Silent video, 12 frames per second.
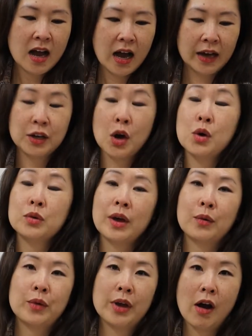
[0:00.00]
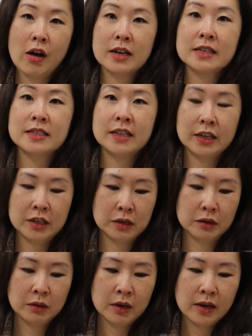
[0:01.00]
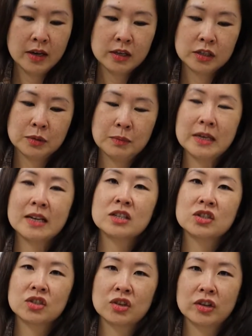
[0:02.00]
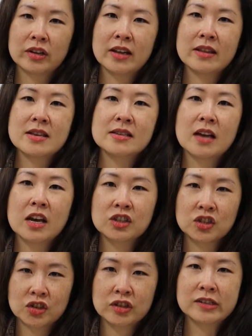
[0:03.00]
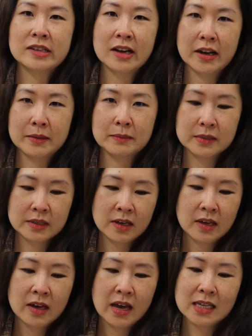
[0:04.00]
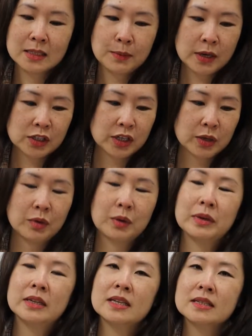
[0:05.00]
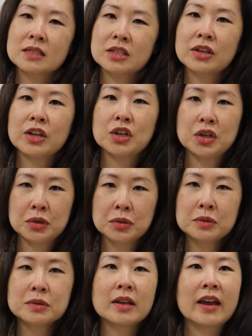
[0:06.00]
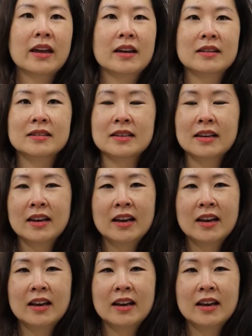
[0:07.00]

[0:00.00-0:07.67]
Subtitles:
I know that we all continue to be concerned in these uncertain times, especially when we listen to the news and